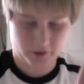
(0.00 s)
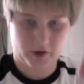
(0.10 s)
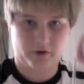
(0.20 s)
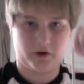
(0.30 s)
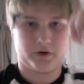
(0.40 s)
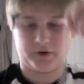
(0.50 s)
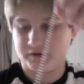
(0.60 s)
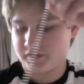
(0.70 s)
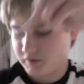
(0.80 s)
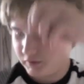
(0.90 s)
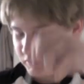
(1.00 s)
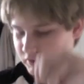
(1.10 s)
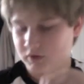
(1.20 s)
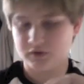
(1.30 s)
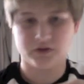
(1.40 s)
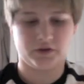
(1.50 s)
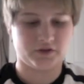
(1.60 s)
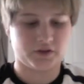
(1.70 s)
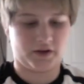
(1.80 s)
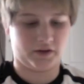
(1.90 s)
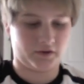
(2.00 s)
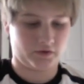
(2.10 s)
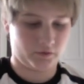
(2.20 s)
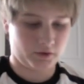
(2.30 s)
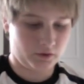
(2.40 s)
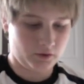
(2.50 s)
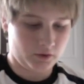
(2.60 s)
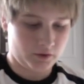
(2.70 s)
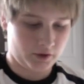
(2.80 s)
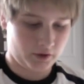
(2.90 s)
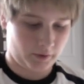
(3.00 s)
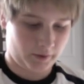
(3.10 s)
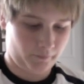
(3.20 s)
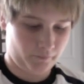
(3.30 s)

down here, and it's connecting to it. Anyway,